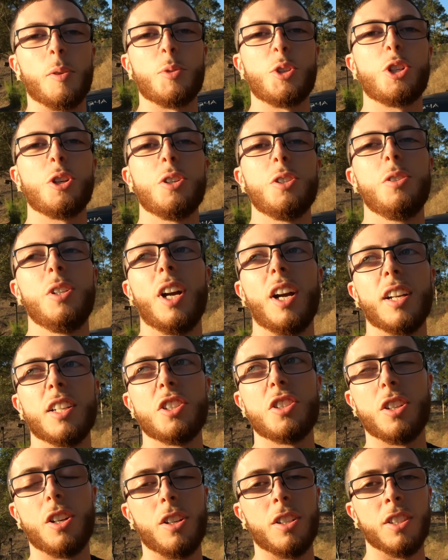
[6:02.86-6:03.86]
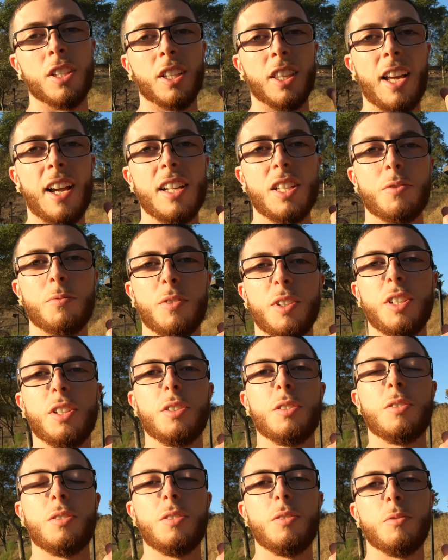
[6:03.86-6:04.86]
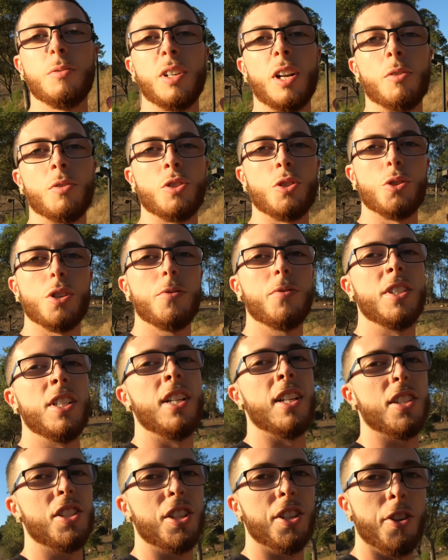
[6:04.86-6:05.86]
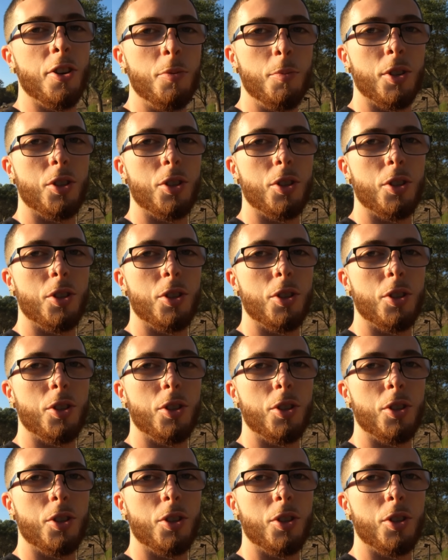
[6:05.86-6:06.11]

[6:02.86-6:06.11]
sure you guys saw the last video when I was drifting at Sonoma